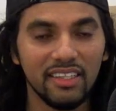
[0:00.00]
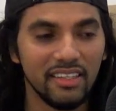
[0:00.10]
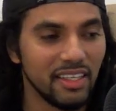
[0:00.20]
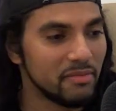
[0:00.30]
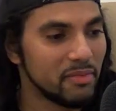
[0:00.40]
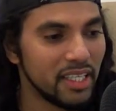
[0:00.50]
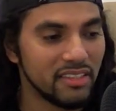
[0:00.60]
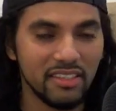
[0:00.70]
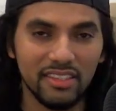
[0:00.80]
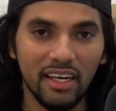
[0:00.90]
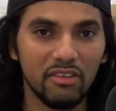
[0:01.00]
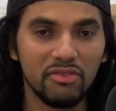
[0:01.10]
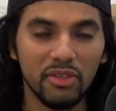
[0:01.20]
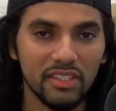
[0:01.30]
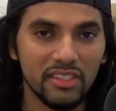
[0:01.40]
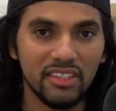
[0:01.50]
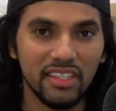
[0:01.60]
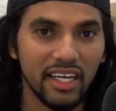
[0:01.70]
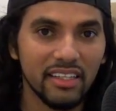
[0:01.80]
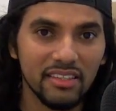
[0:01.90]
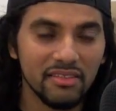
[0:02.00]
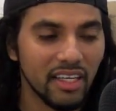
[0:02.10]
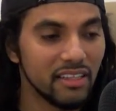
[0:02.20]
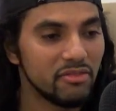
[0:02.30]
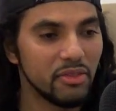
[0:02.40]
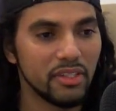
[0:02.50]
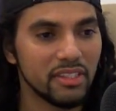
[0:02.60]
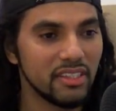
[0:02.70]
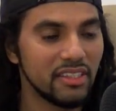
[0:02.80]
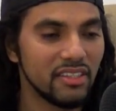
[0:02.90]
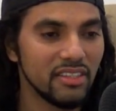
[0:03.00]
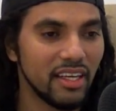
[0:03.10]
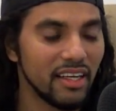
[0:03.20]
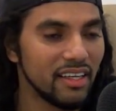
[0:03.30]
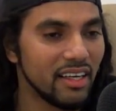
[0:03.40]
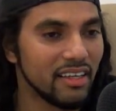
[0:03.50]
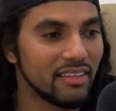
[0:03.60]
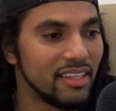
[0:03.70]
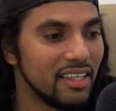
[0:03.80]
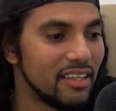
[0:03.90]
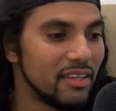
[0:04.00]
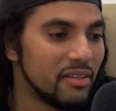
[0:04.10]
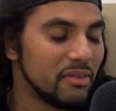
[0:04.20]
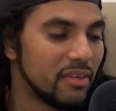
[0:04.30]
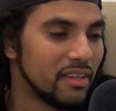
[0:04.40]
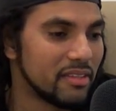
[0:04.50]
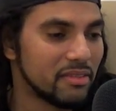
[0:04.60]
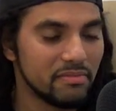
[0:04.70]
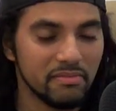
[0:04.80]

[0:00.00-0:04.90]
Like, man, you just gotta focus on the negatives, like focusing on looking at like, whoa,